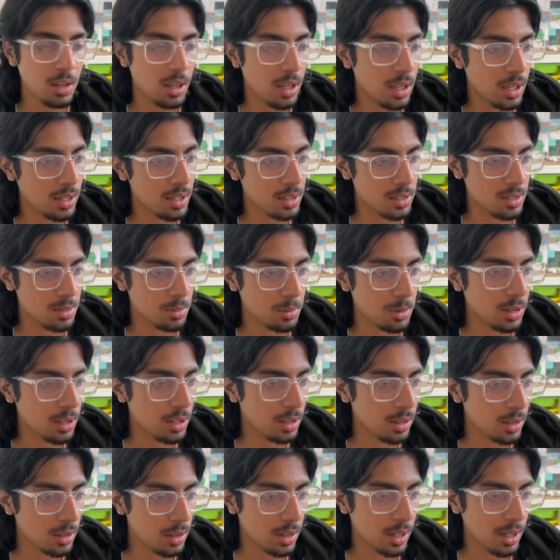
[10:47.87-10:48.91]
It doesn't really
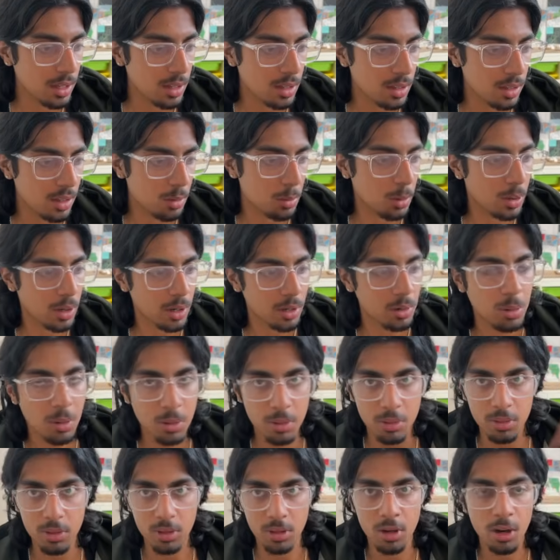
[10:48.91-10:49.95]
look like a
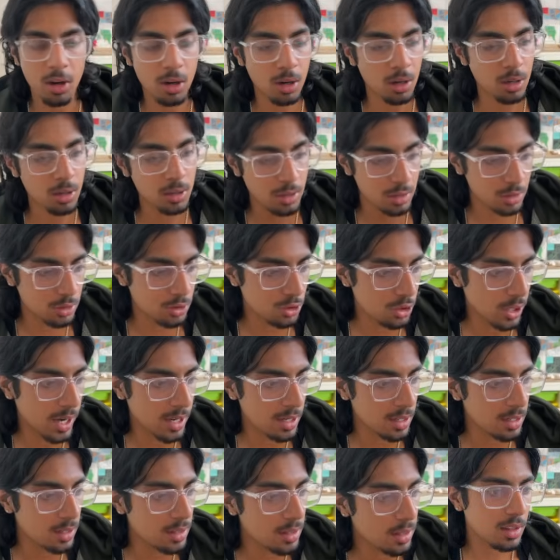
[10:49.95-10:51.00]
quote-unquote girl
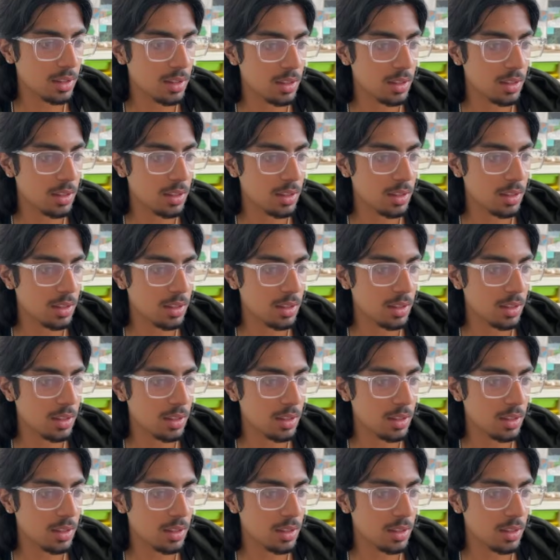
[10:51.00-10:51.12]
dragon.